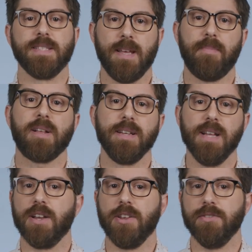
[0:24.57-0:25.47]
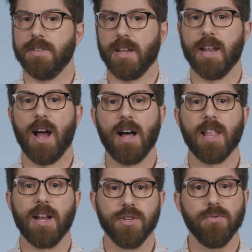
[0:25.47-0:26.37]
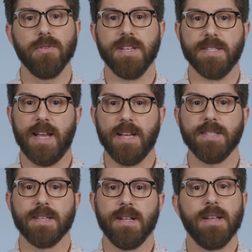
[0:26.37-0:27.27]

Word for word: is typically done using an online tool these days,